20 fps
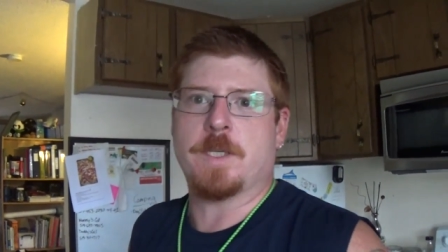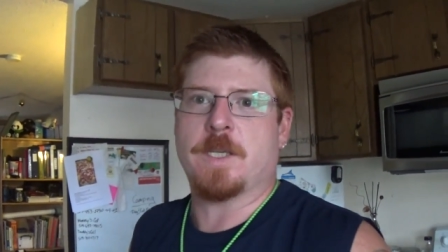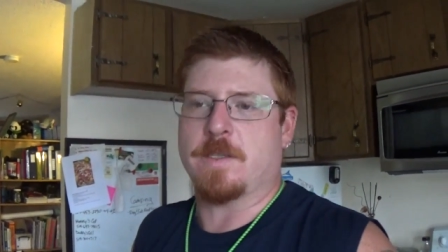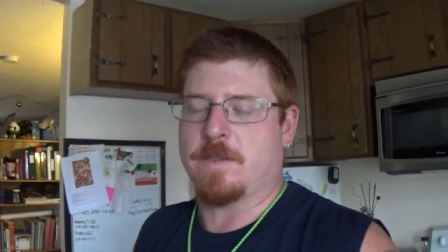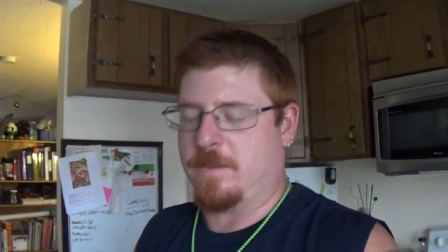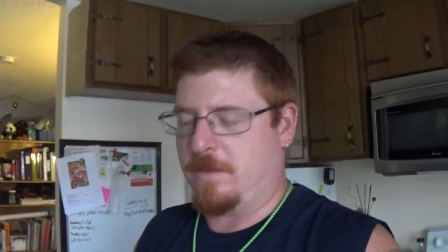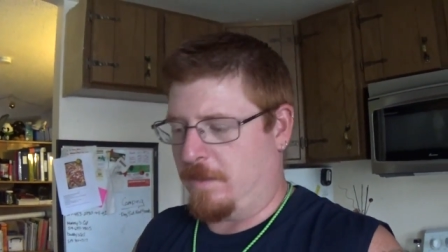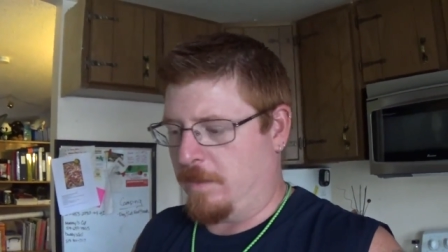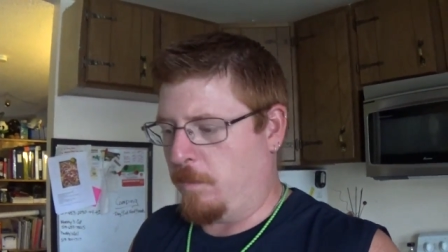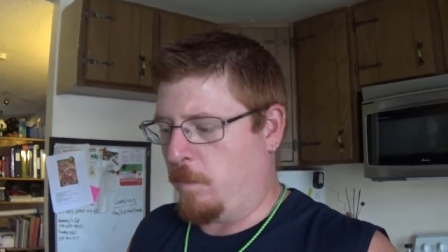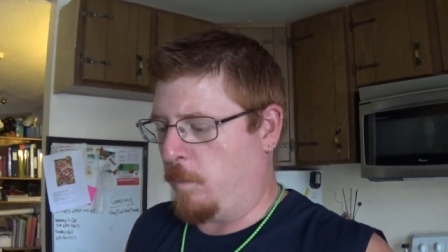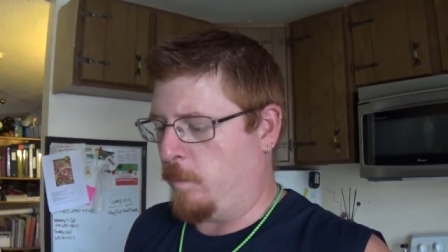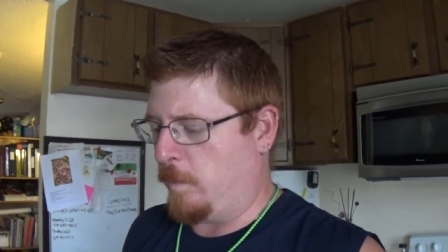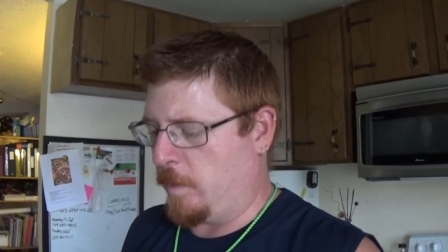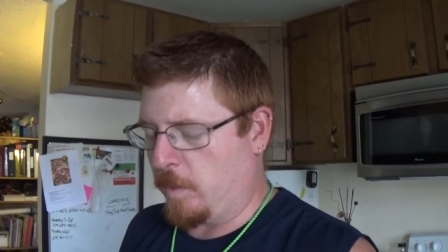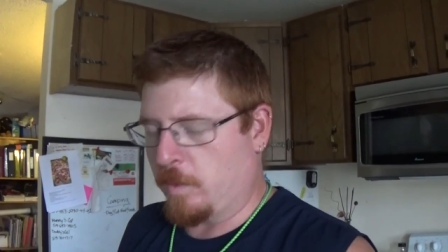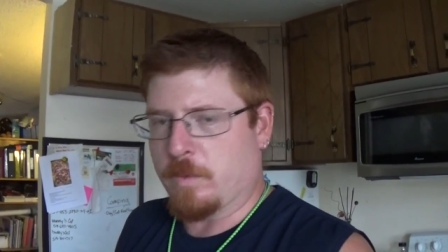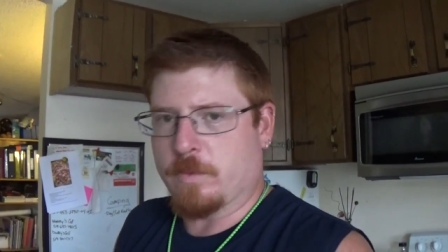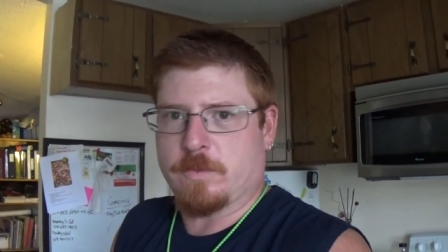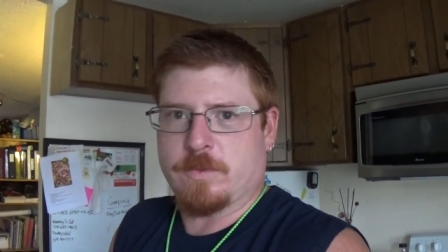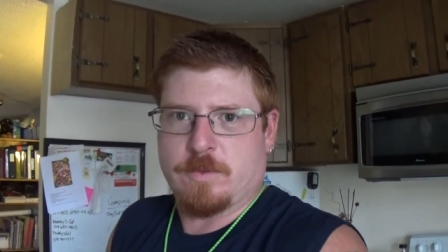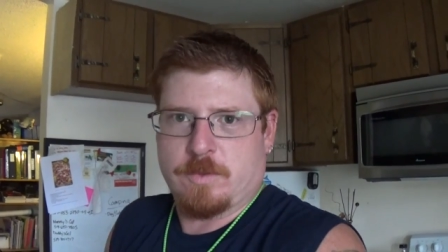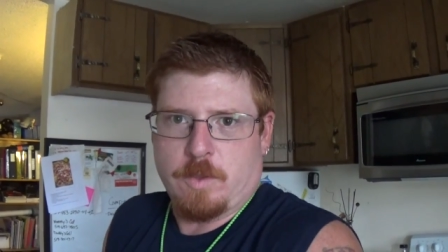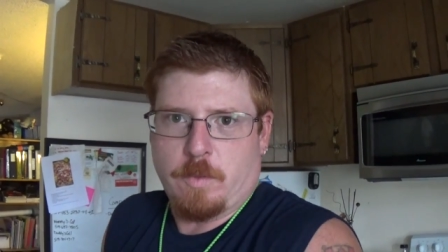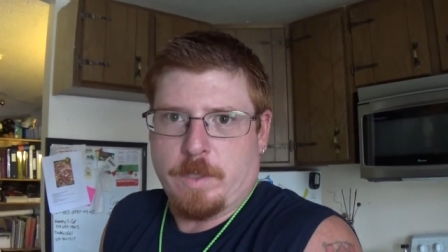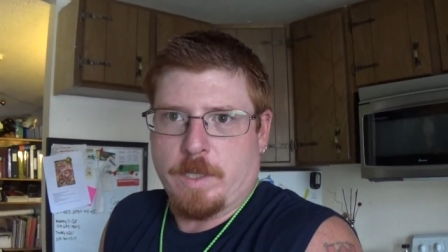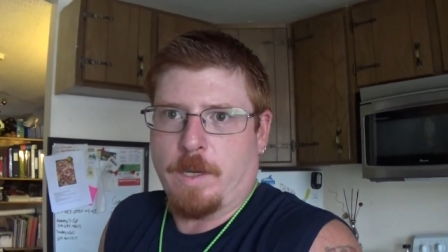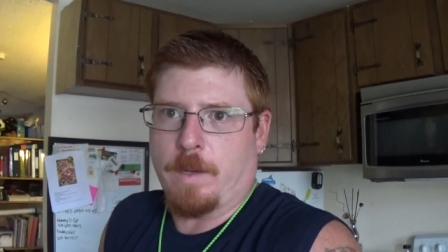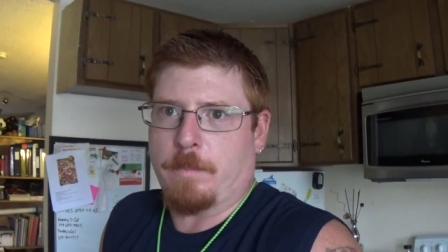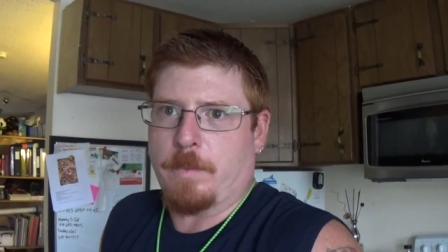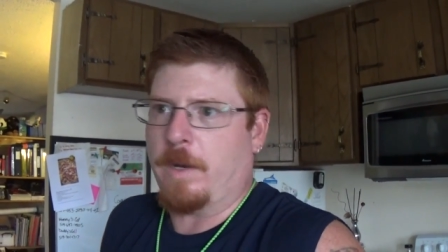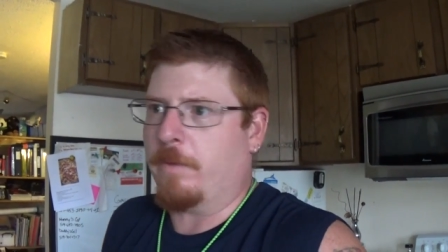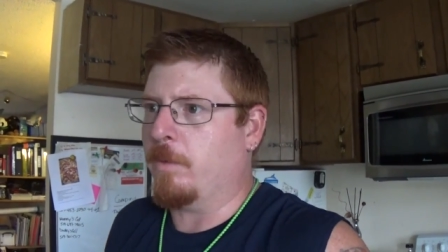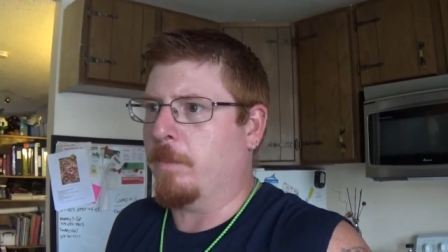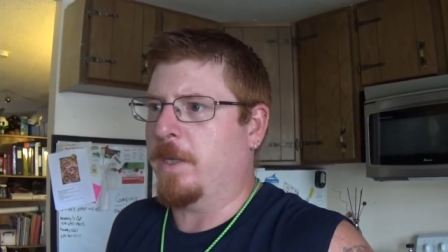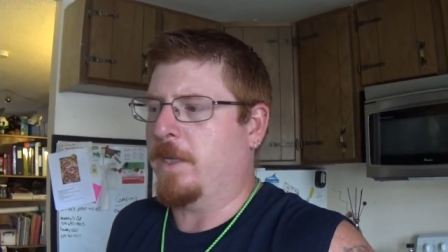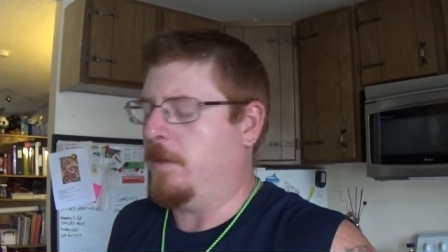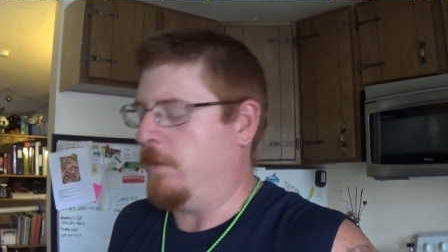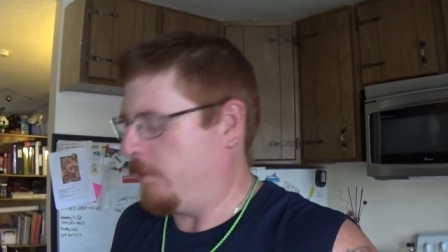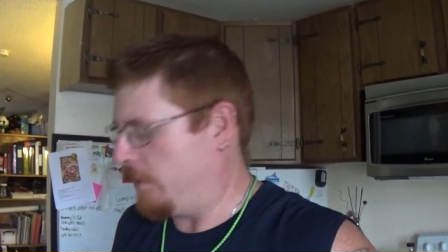because the noodles soak it up.
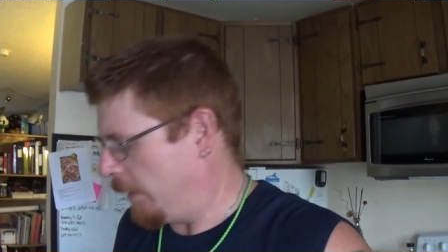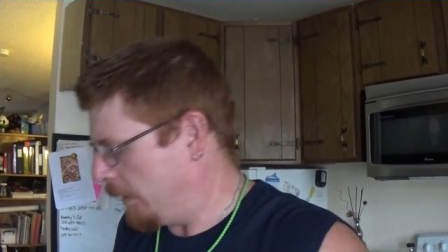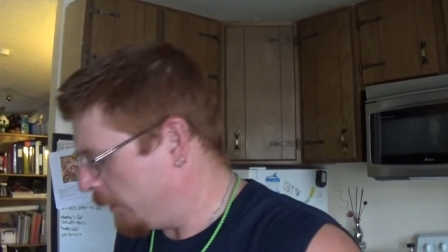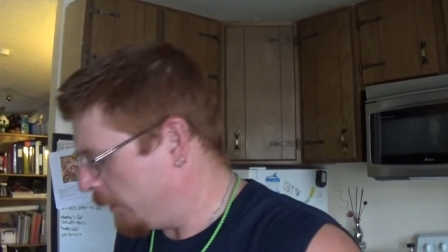Everybody knows